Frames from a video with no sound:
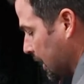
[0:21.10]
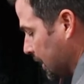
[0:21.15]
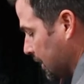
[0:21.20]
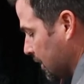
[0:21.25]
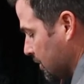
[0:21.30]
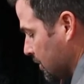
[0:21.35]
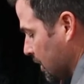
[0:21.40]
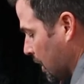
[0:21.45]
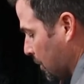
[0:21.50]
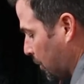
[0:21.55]
to take
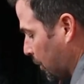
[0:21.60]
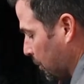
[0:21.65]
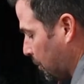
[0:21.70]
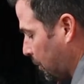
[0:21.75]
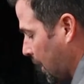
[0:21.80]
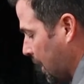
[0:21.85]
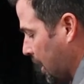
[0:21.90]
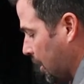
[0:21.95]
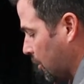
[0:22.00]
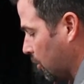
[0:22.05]
this upper
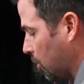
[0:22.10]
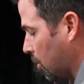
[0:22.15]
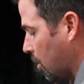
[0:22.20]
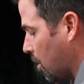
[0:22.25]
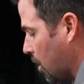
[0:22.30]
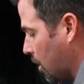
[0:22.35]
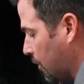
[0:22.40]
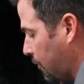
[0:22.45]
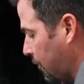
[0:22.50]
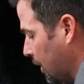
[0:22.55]
panel
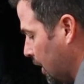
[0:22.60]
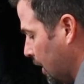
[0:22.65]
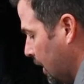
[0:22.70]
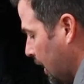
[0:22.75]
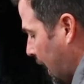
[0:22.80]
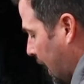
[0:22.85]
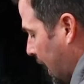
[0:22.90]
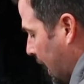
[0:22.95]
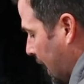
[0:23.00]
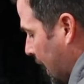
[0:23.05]

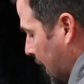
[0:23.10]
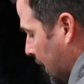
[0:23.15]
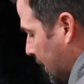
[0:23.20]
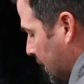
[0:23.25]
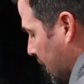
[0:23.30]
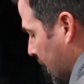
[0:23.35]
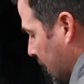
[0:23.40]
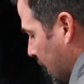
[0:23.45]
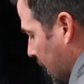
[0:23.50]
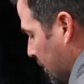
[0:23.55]
off.
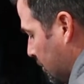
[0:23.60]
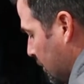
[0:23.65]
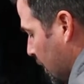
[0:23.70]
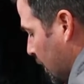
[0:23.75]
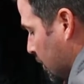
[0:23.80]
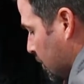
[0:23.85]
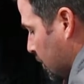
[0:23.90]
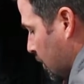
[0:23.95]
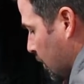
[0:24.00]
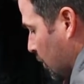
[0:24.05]
And
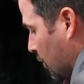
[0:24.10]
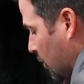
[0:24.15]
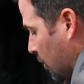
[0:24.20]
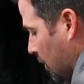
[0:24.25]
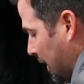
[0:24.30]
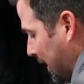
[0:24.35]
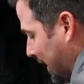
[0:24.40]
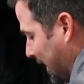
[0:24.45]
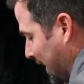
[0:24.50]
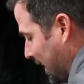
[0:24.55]

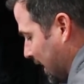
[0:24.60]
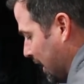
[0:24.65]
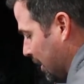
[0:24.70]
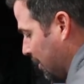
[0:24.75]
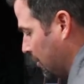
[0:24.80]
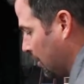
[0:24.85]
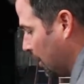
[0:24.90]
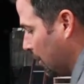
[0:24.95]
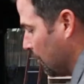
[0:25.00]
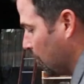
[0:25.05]
so
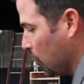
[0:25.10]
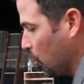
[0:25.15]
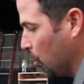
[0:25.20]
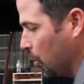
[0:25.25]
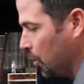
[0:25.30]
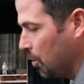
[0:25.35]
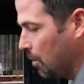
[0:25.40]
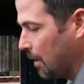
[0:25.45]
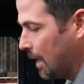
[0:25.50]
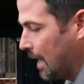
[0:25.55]
again,
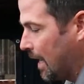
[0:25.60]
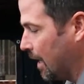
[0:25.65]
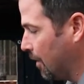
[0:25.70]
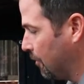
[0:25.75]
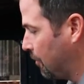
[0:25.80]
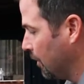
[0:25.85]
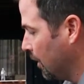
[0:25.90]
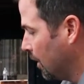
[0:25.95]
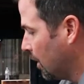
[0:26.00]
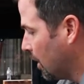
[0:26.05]
you
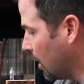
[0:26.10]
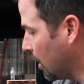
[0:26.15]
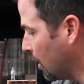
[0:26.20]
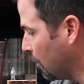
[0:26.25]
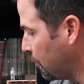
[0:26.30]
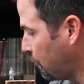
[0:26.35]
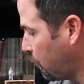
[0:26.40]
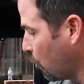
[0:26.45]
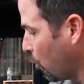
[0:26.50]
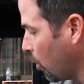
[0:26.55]
have
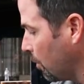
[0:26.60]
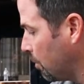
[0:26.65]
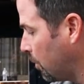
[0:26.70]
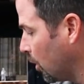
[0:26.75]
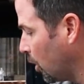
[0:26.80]
4